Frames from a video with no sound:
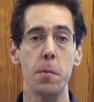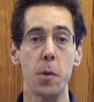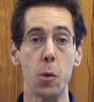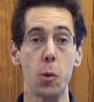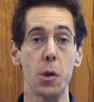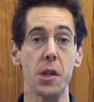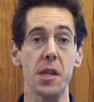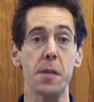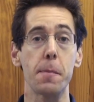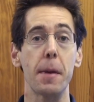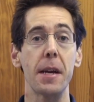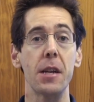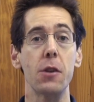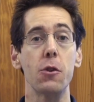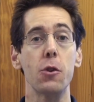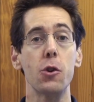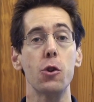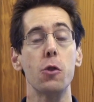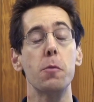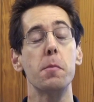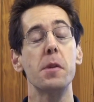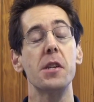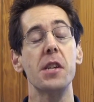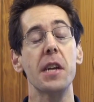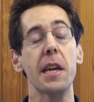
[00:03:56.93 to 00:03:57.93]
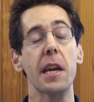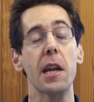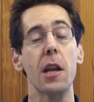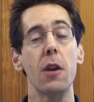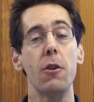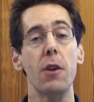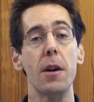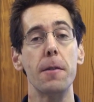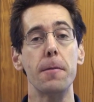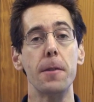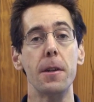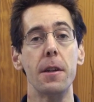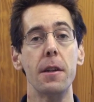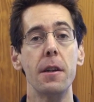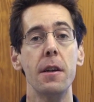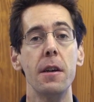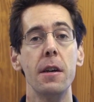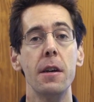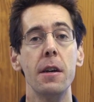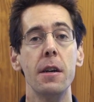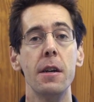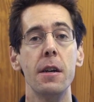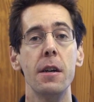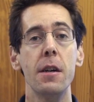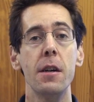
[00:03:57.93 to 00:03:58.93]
but will depend on your particular oven.